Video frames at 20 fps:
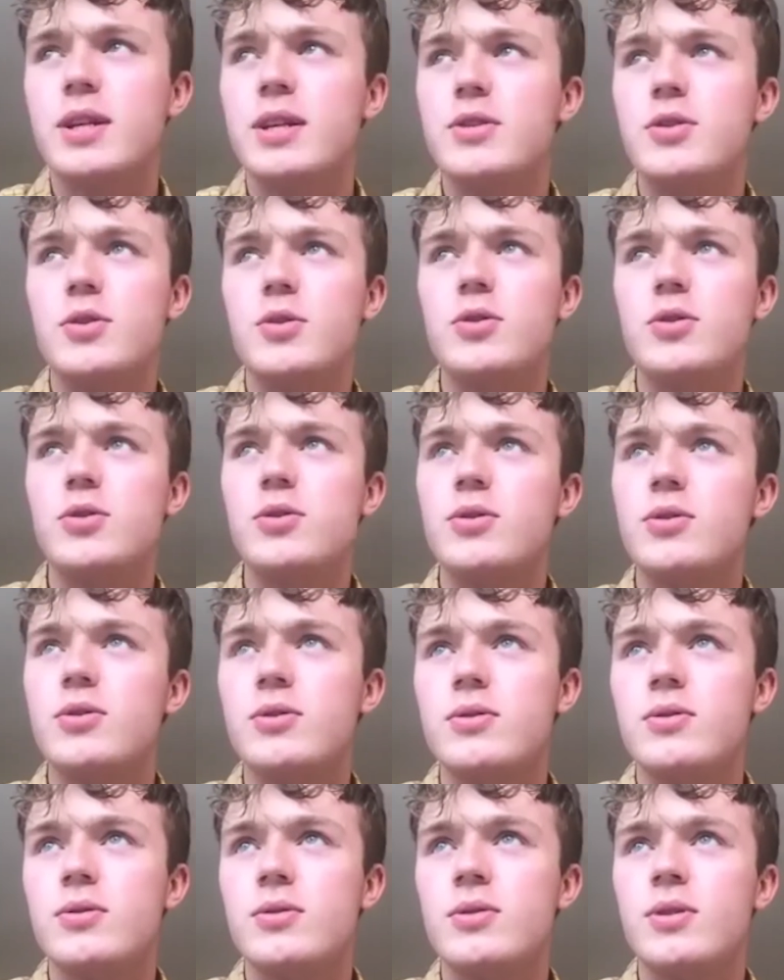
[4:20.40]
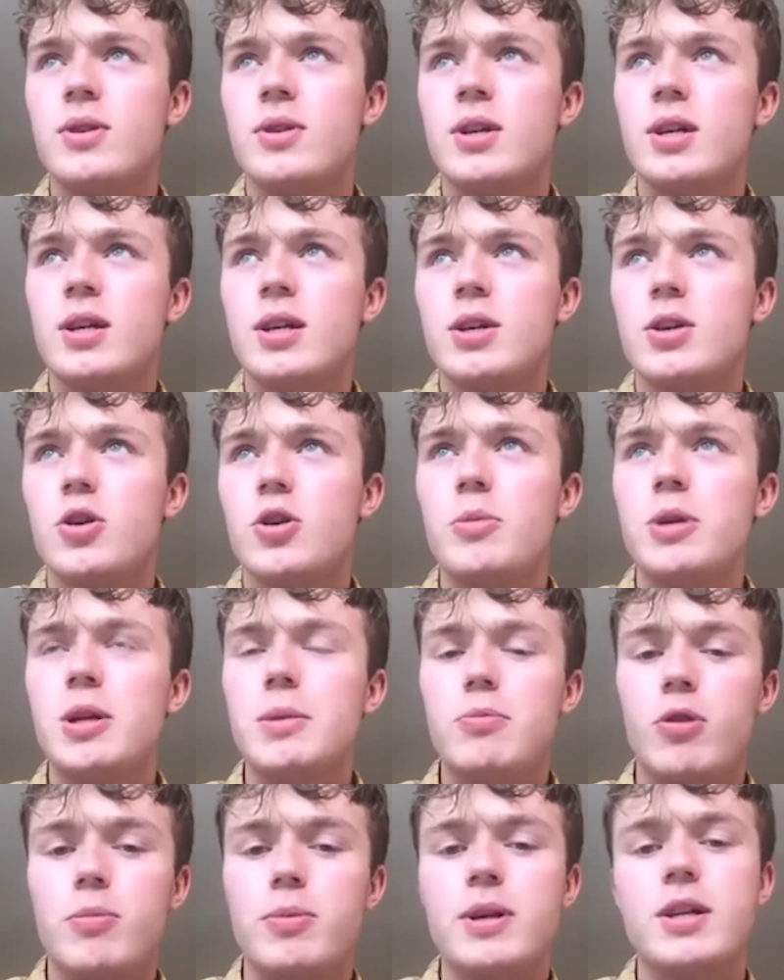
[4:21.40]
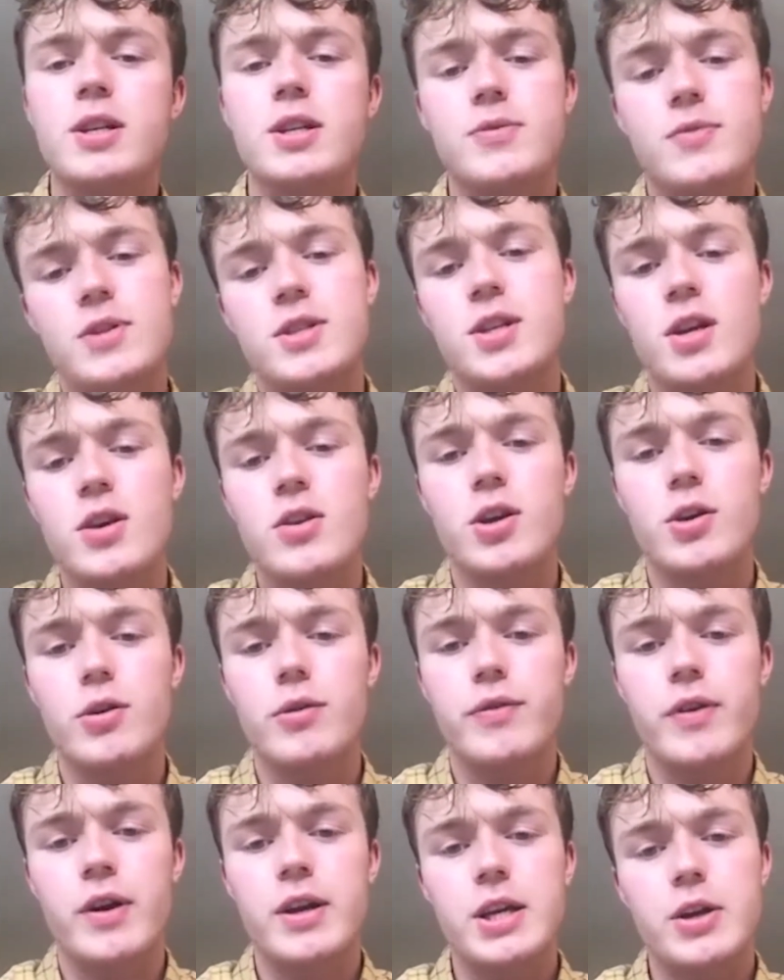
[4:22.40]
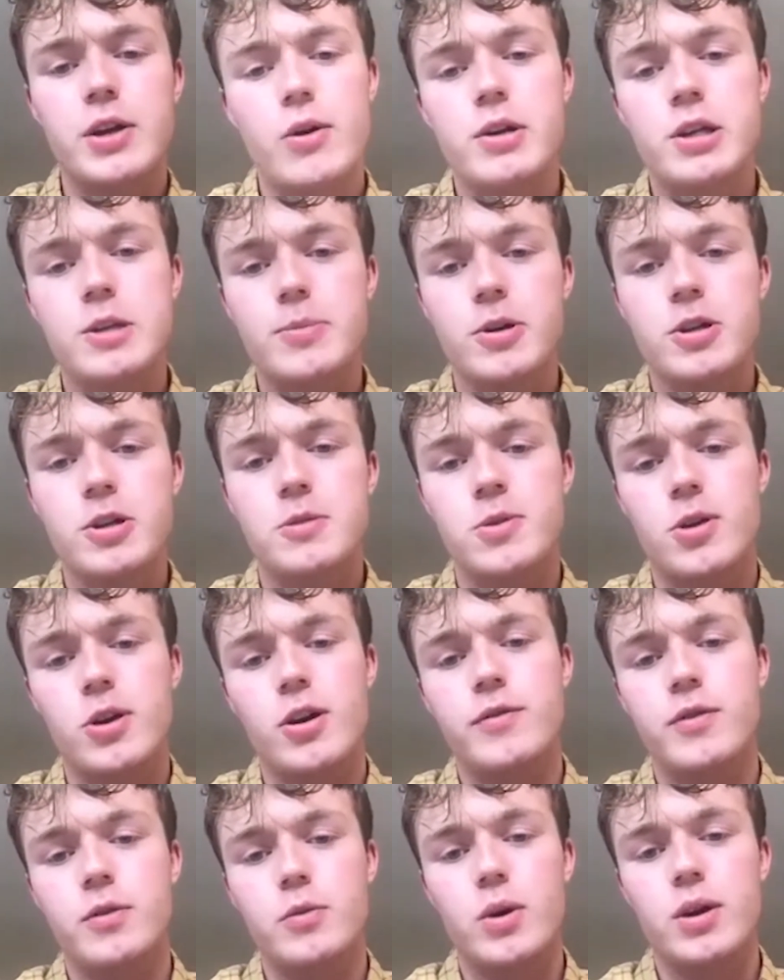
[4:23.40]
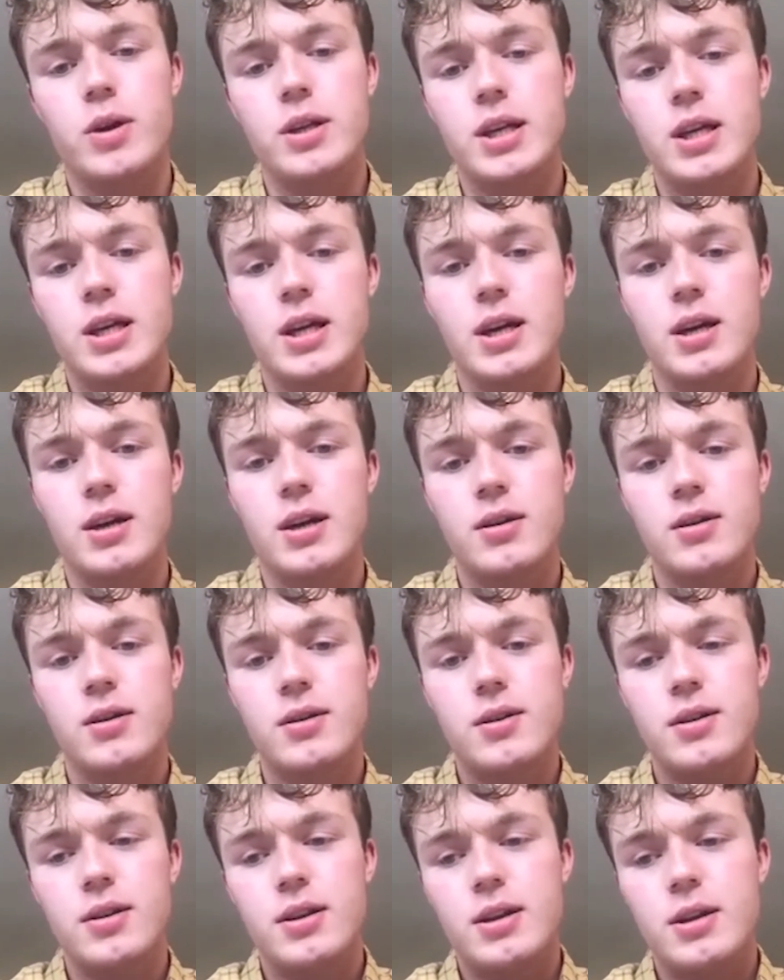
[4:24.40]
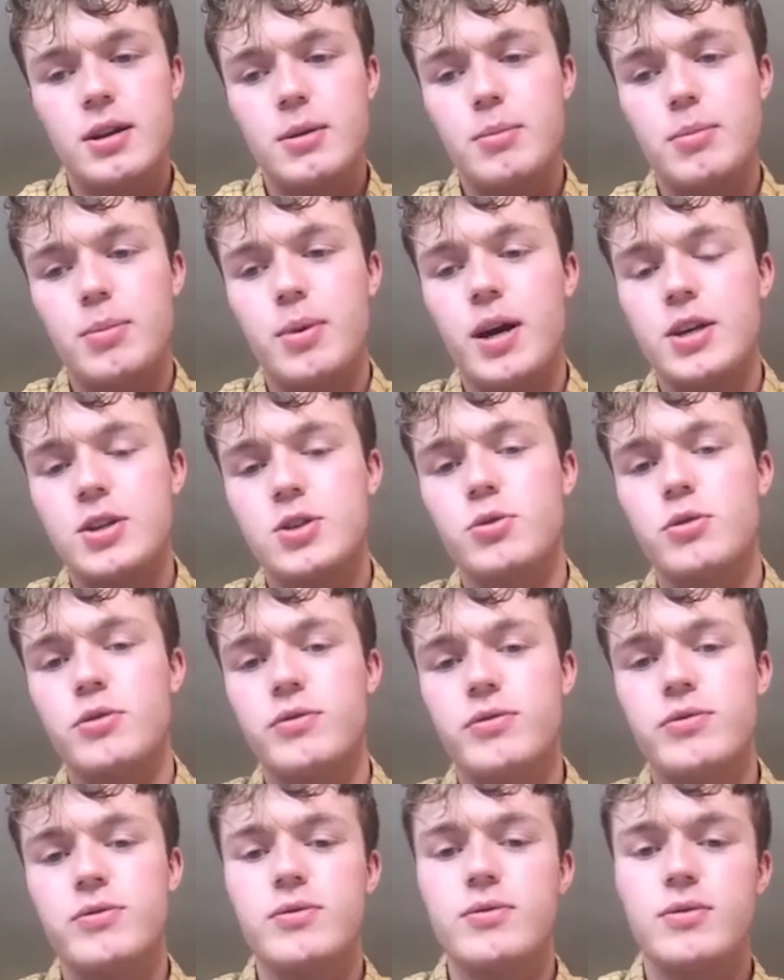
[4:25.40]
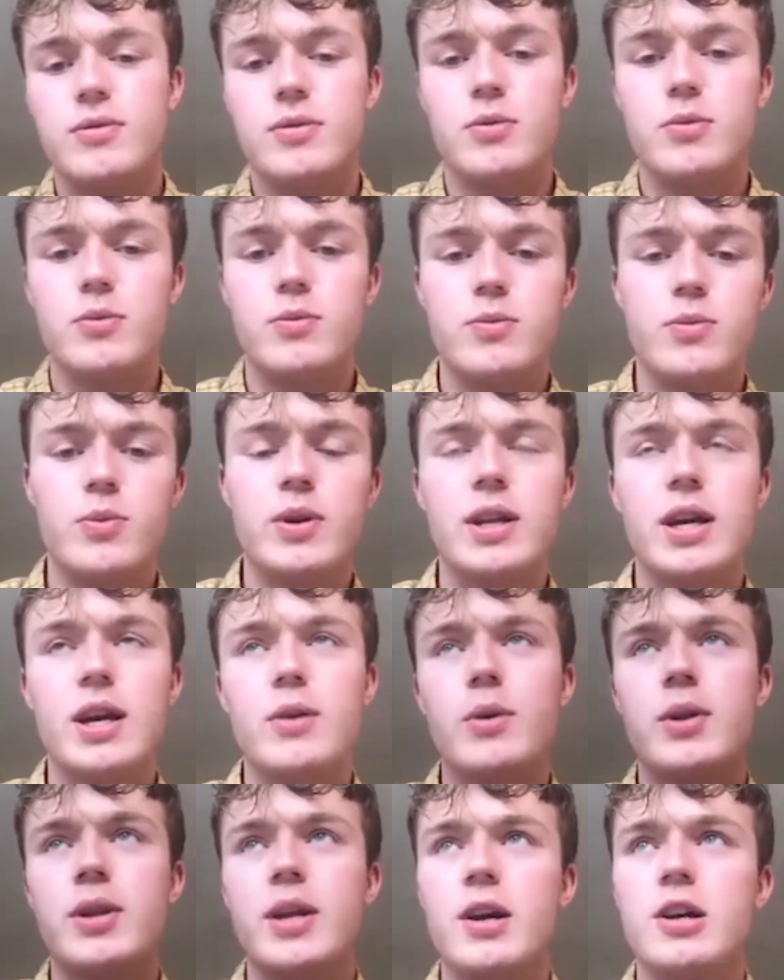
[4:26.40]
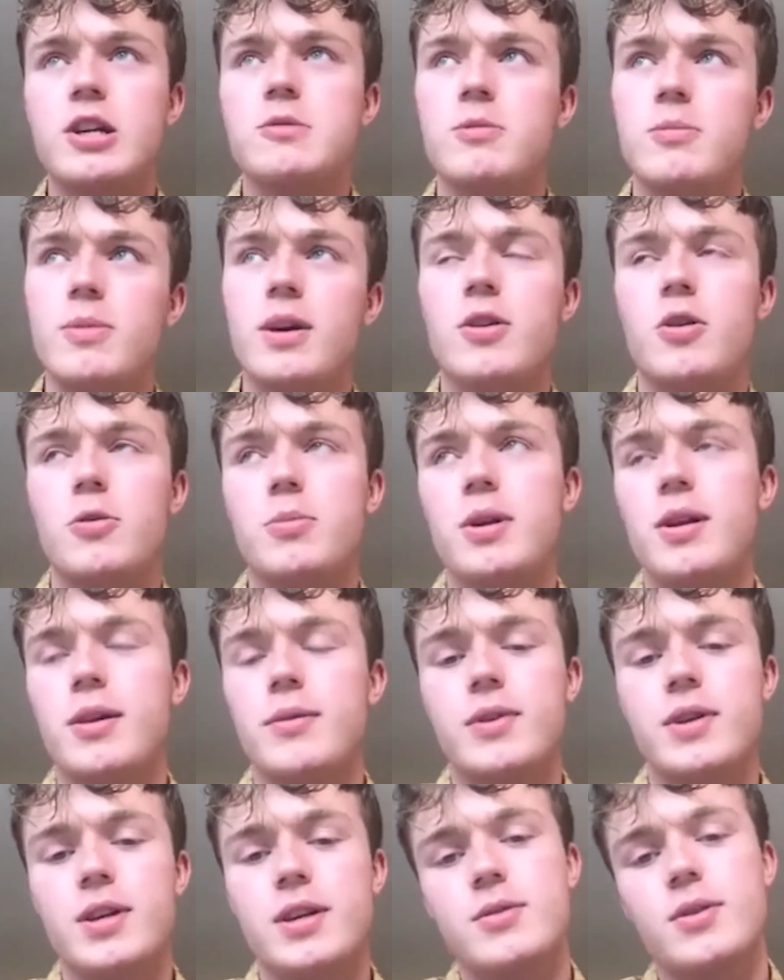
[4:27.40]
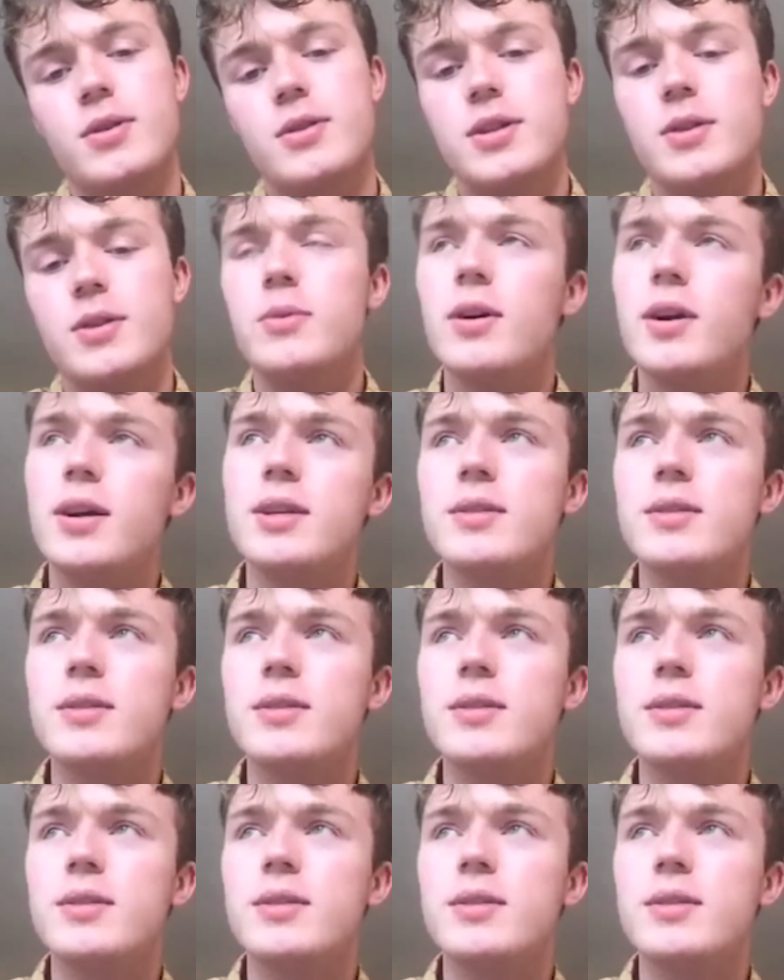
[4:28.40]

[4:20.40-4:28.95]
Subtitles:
really do comedy properly, because for So You Think You're Funny, you're only supposed to be going for 1 year. But I sort of, when they asked me about Comedy Club for Kids, I was like, well,